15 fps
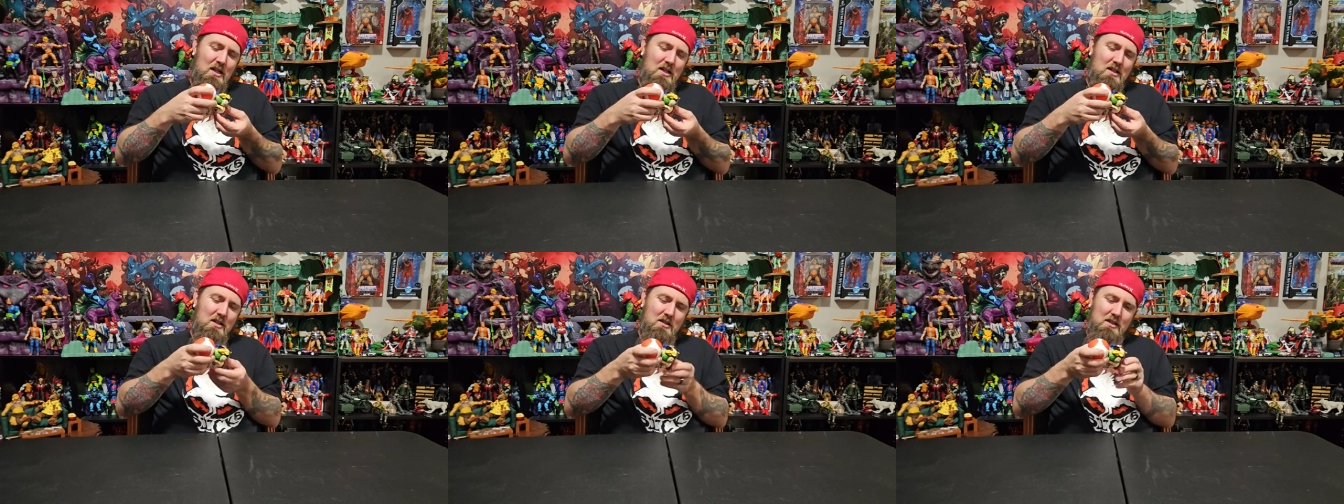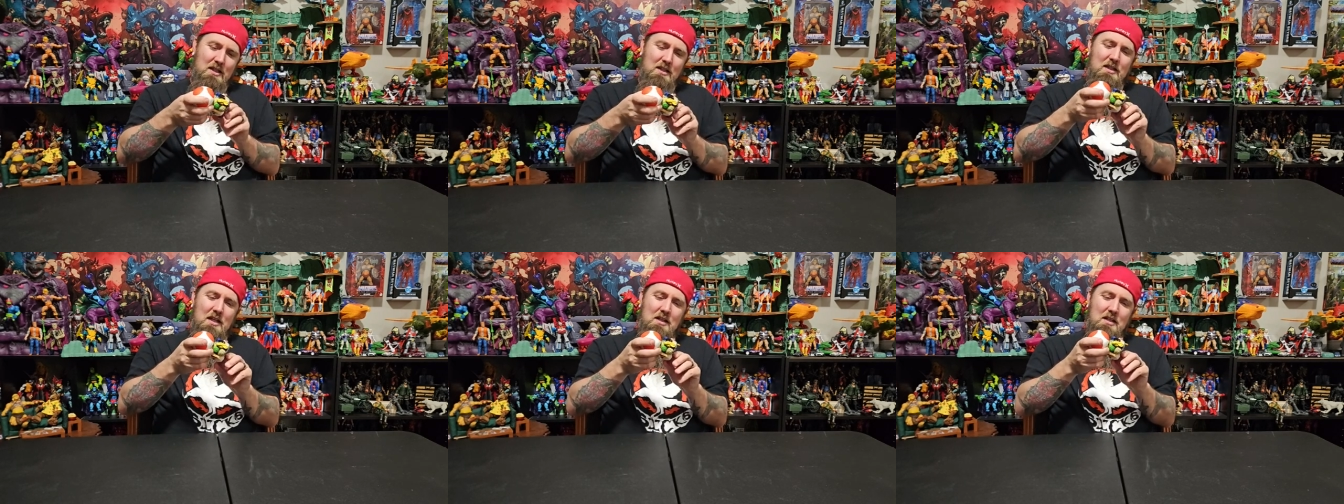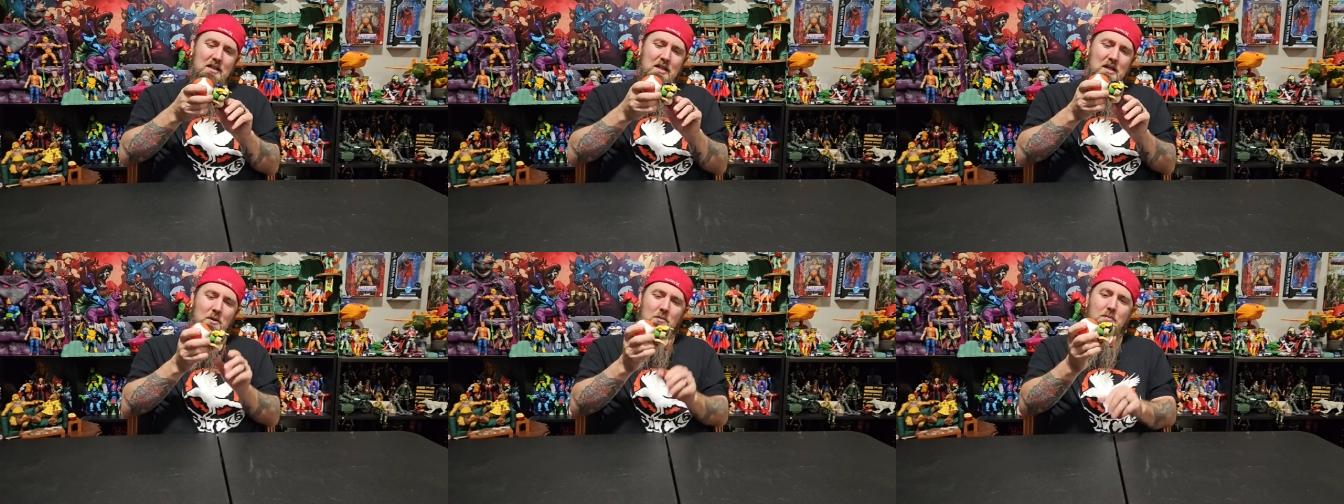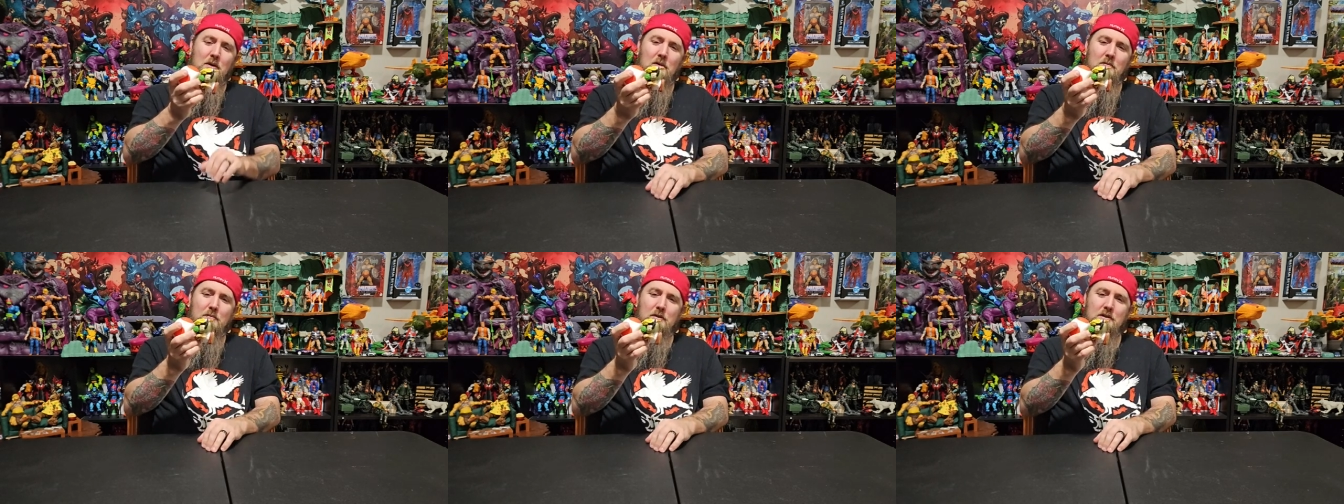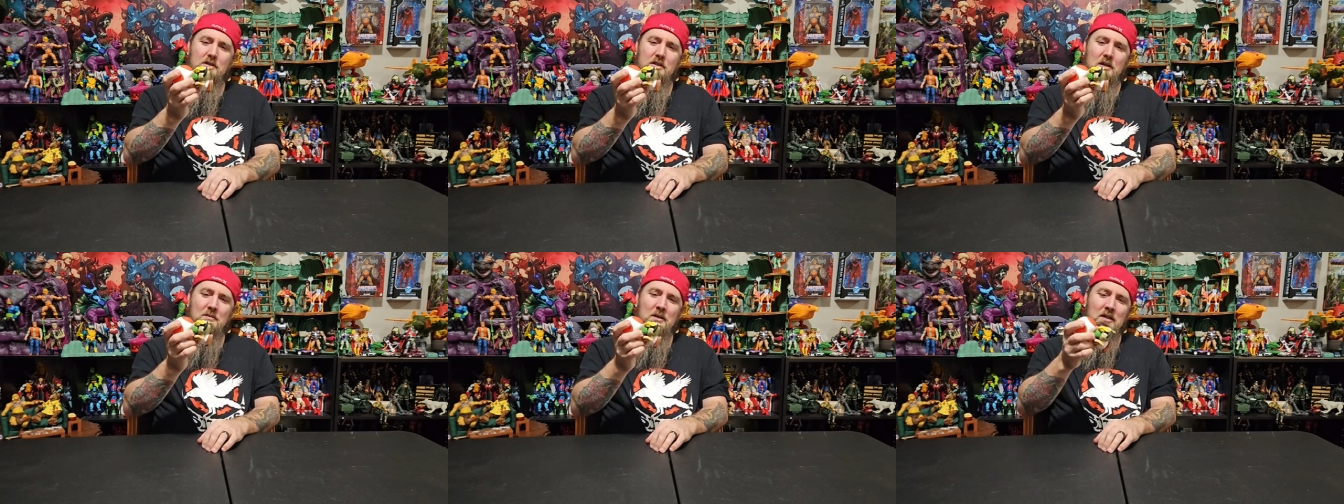you think they did that on purpose?
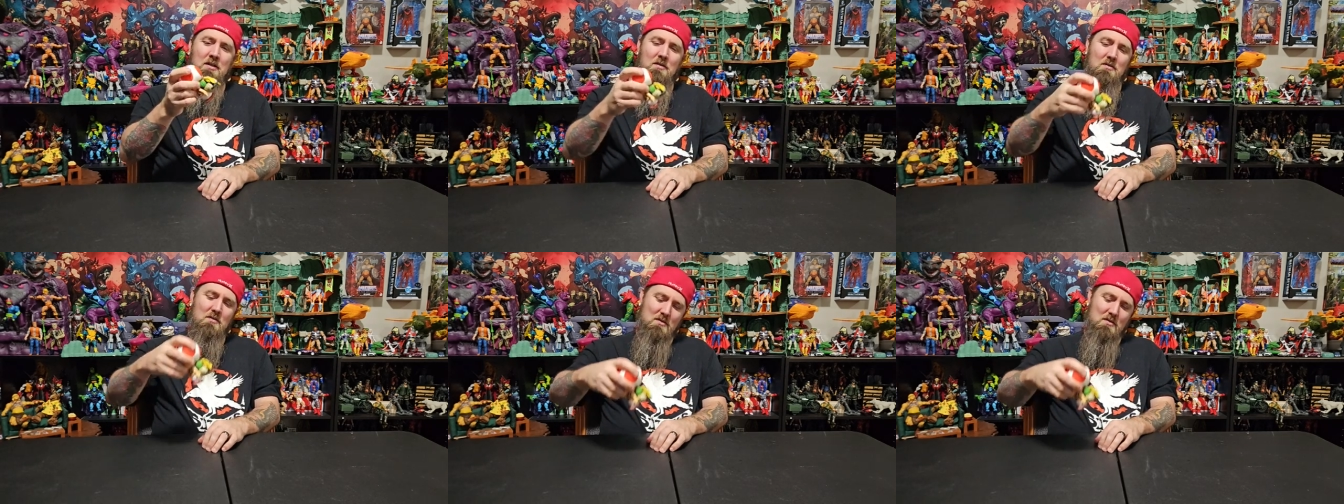I mean,